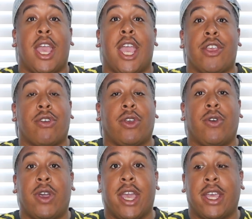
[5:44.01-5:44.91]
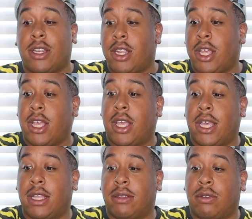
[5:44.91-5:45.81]
and you're gonna go ahead
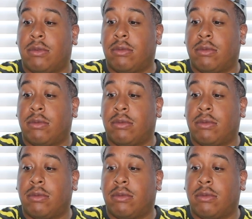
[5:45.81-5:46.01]
and